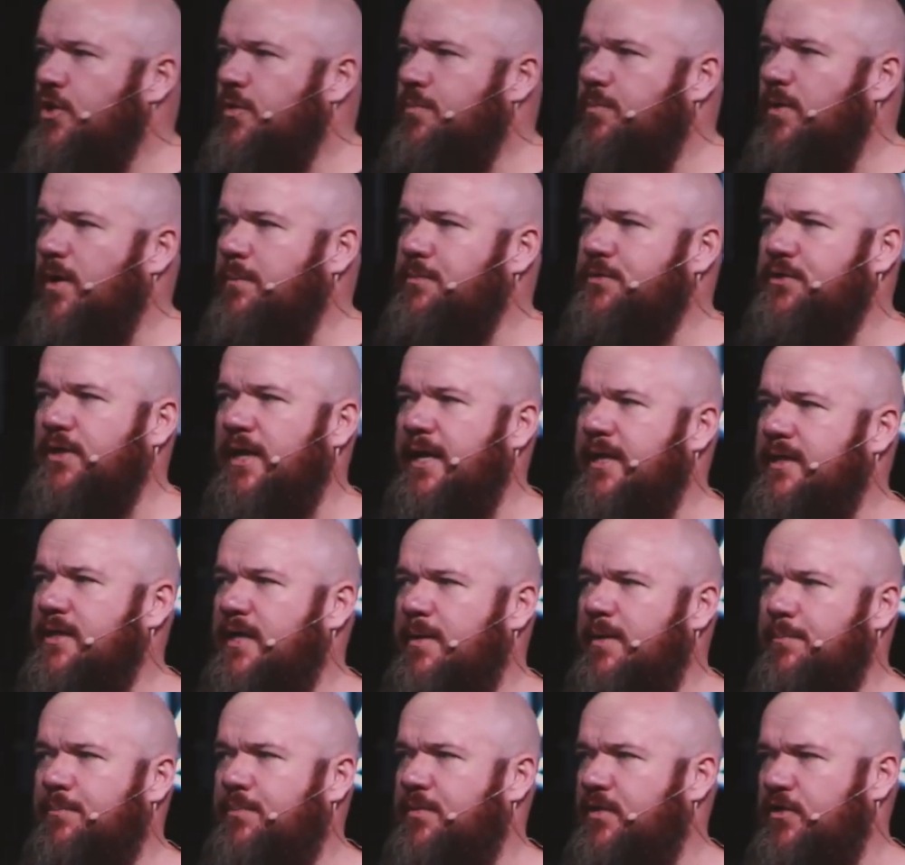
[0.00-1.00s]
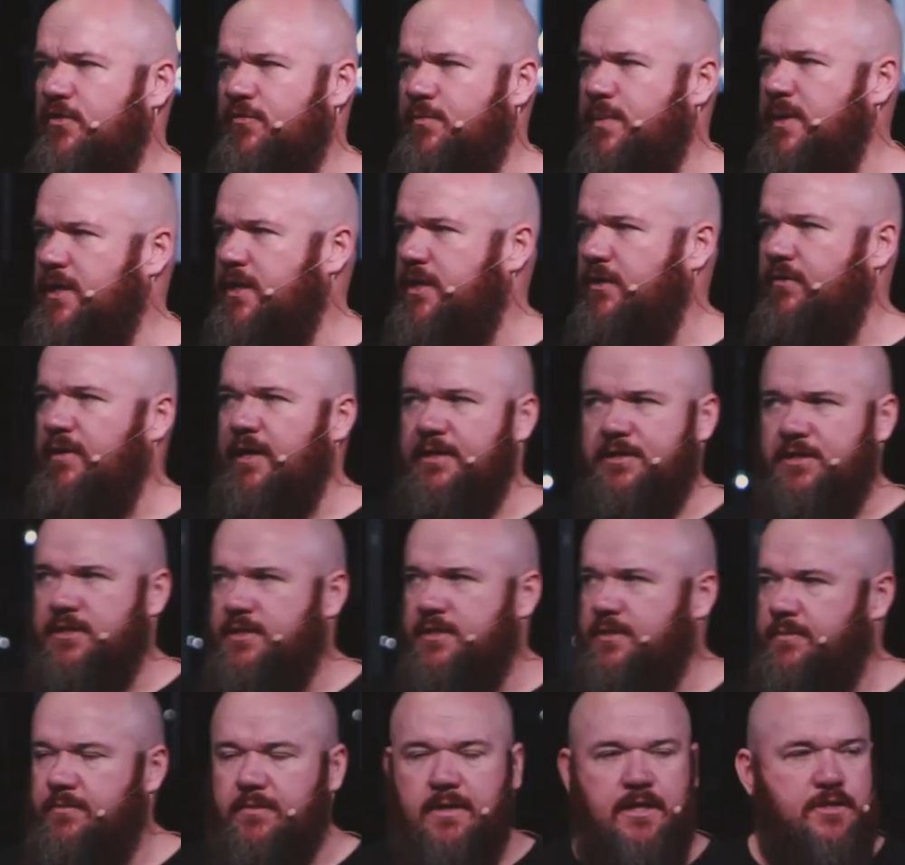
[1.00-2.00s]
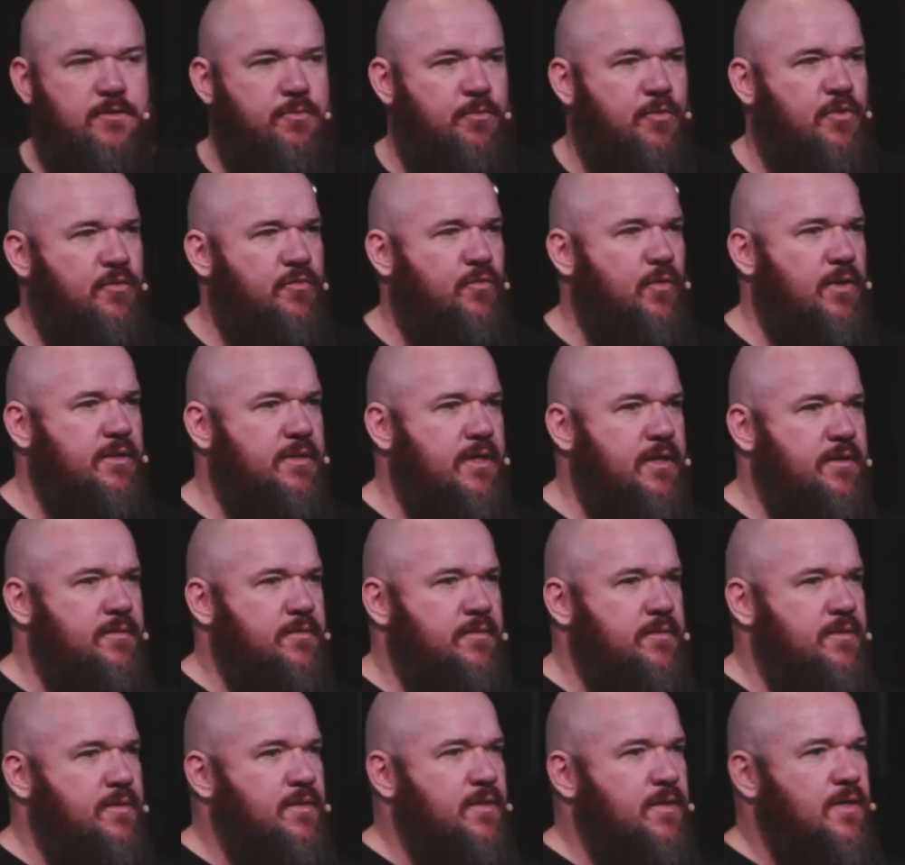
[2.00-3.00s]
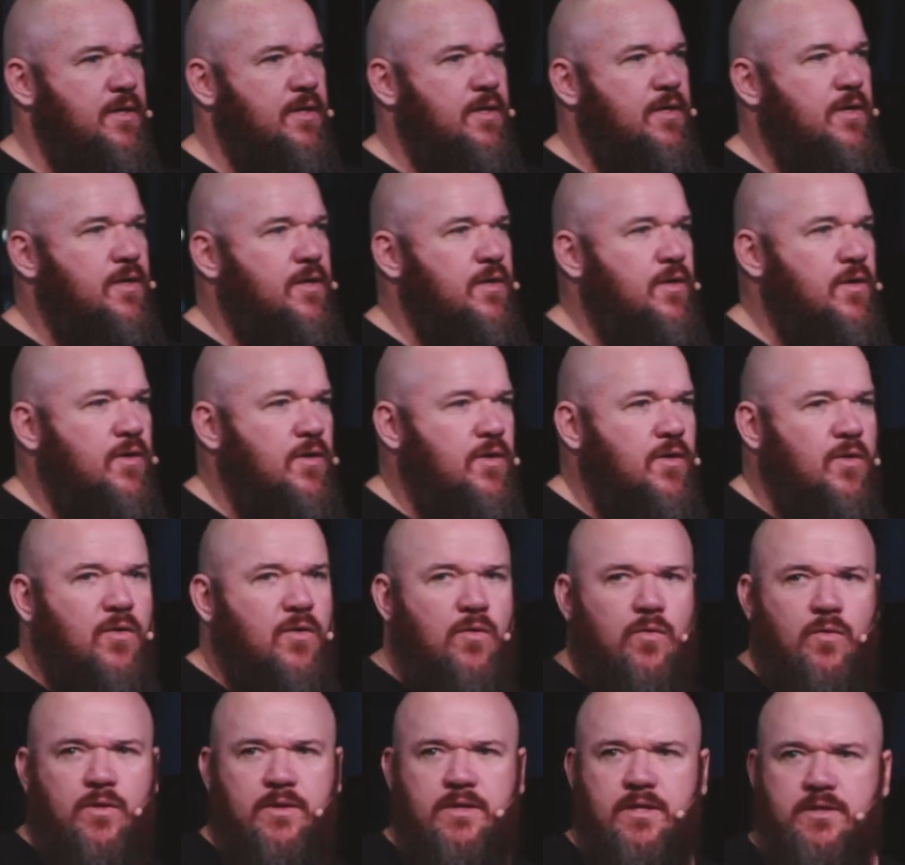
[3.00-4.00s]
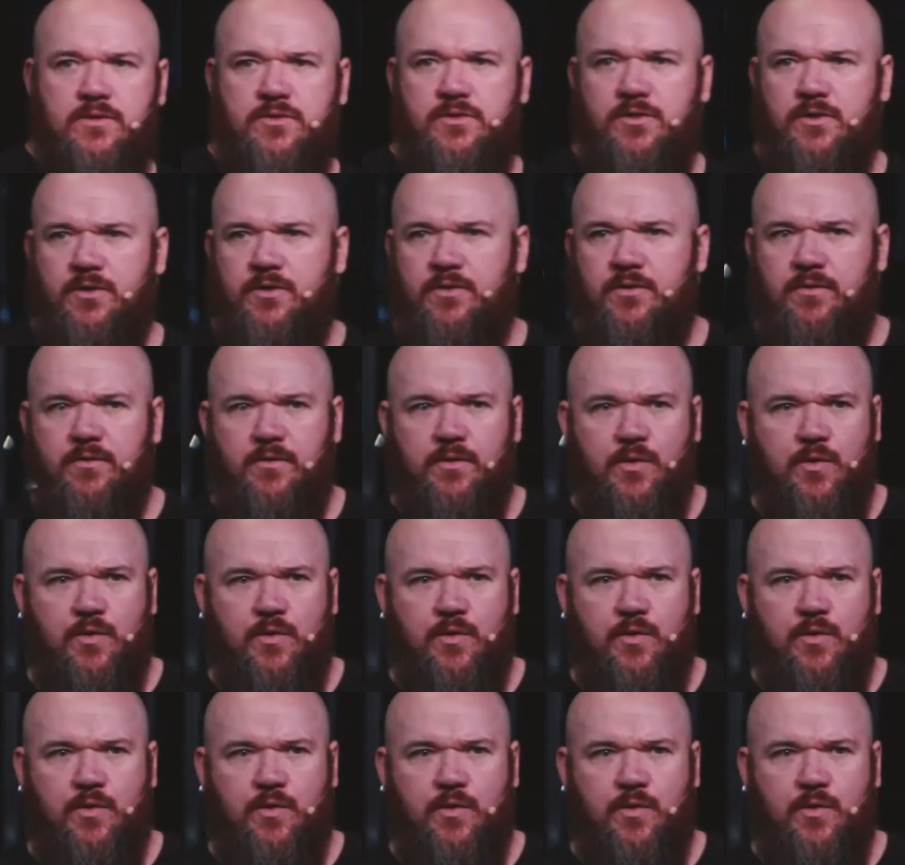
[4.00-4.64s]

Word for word: You popped your hand up. You've been courageous. Let's move. Well done. Well done, sir.